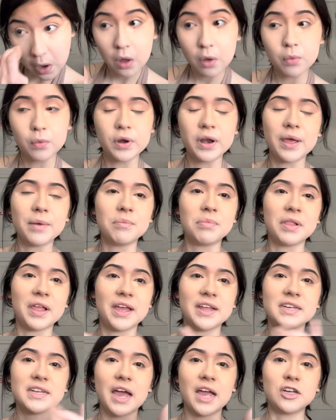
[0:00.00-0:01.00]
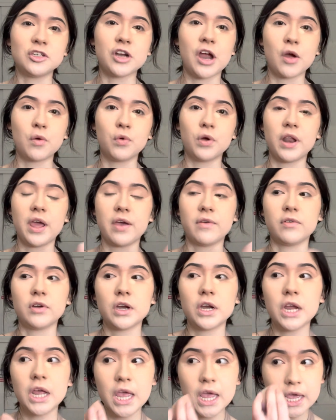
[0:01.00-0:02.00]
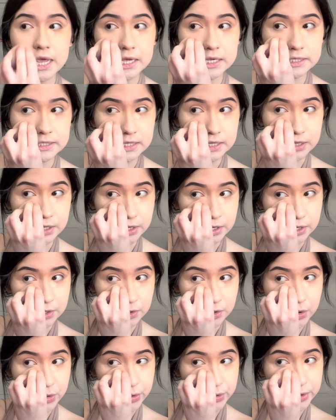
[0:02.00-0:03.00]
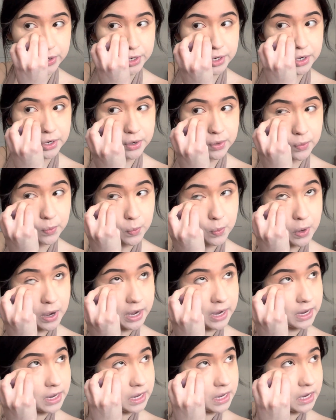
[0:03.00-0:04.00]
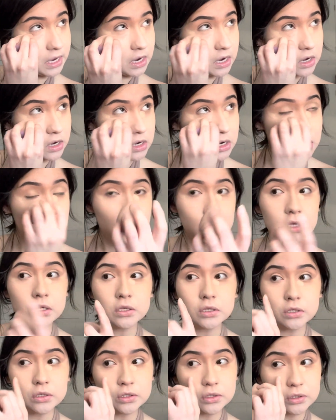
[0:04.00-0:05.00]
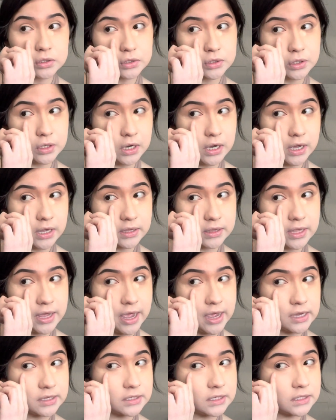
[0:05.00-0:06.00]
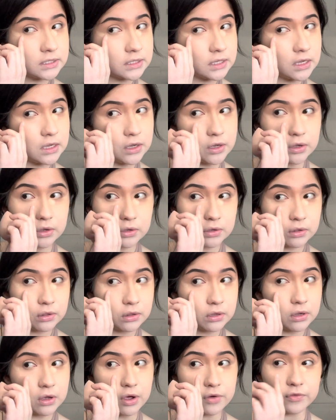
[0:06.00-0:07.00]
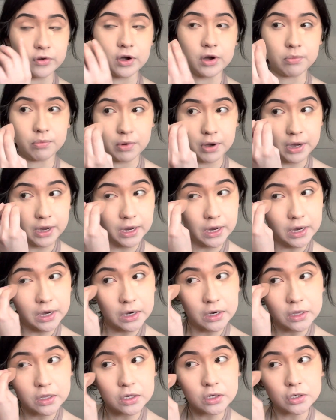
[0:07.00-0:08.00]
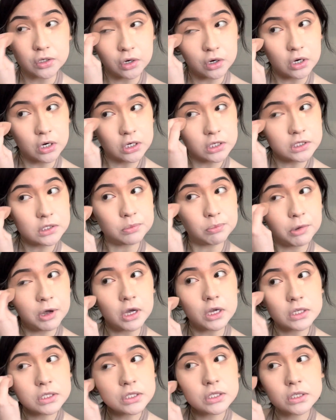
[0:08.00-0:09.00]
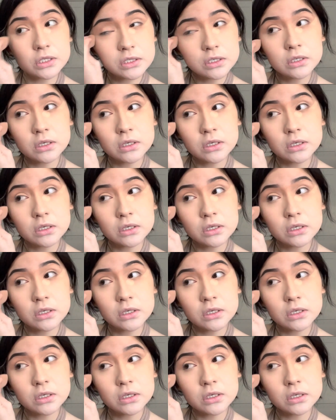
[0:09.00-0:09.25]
When I blend, I drag whatever is in the inner corner right here, so the excess can cover up right here, the dark spots,